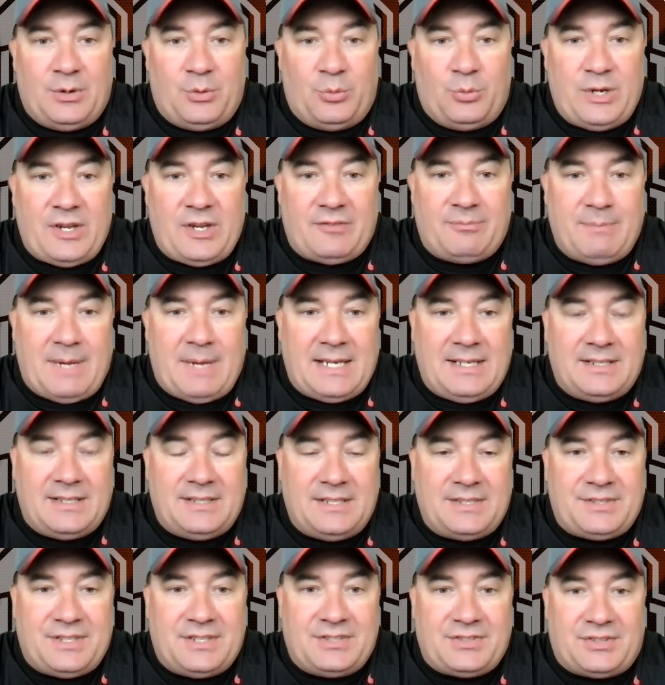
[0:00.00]
We have made a
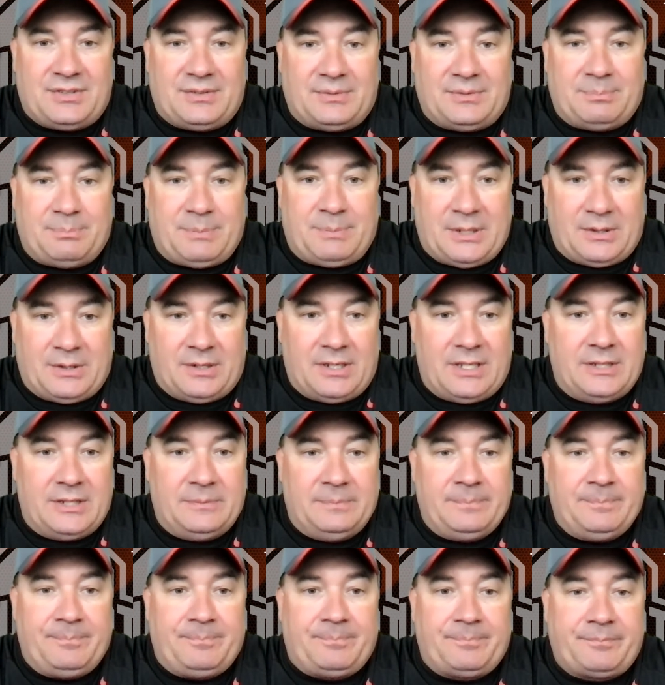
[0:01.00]
decision, period.
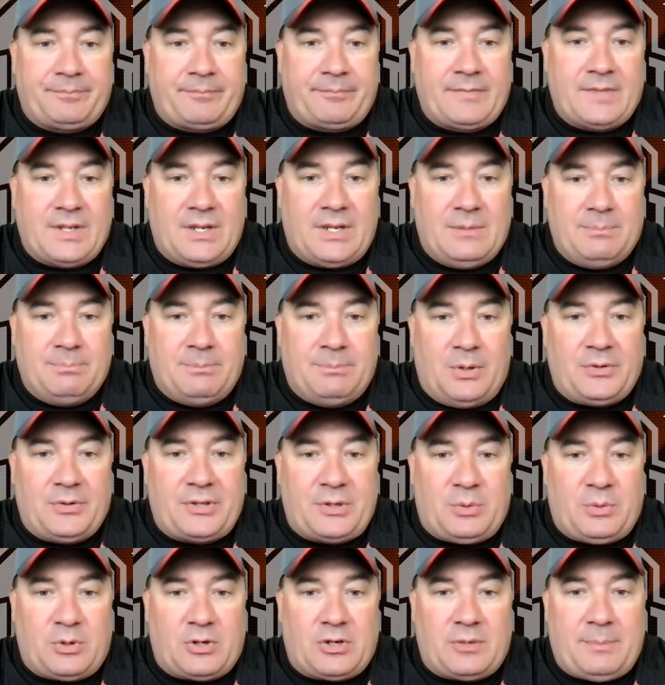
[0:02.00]

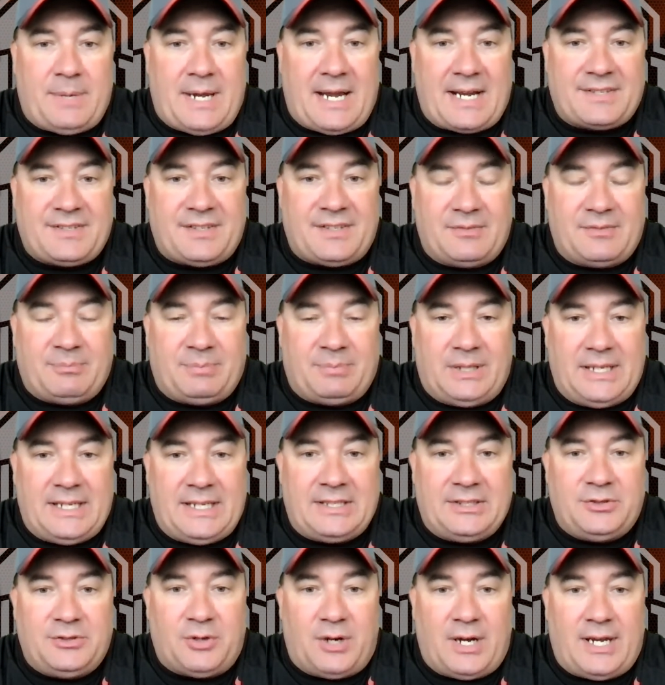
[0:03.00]
Both quarterbacks have
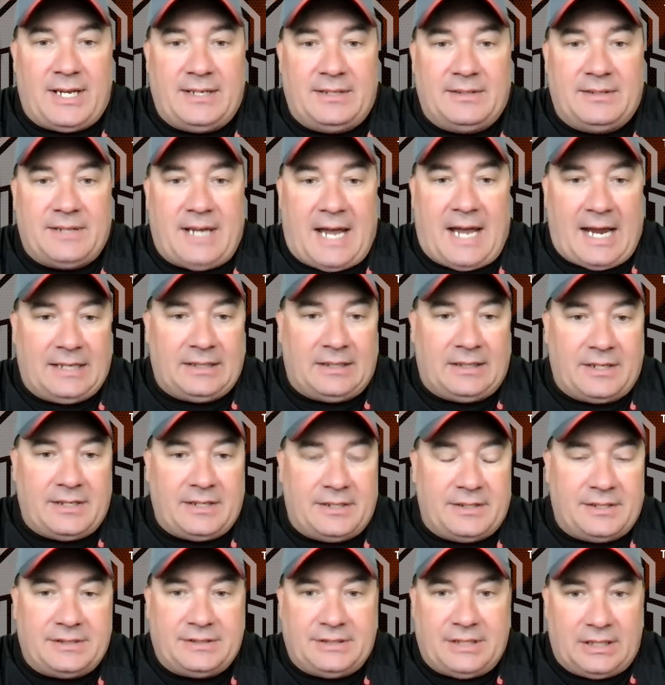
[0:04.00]
played great,
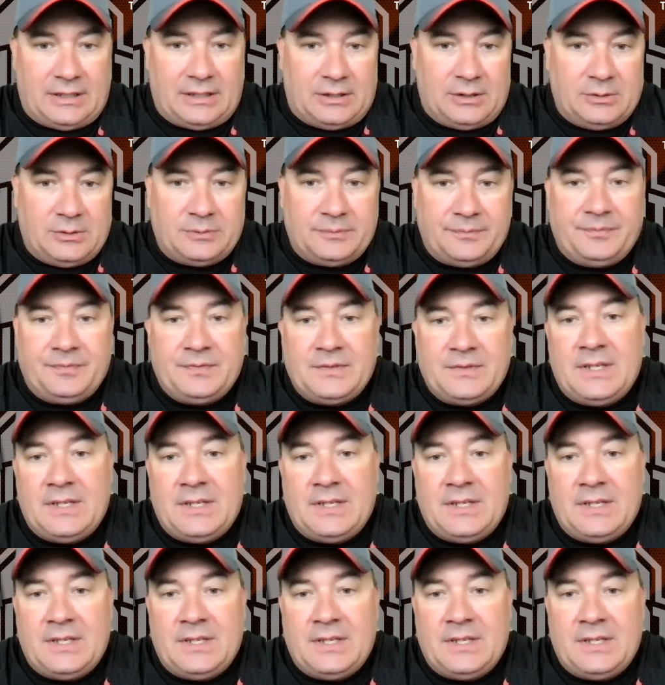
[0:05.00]
highlighted in yellow.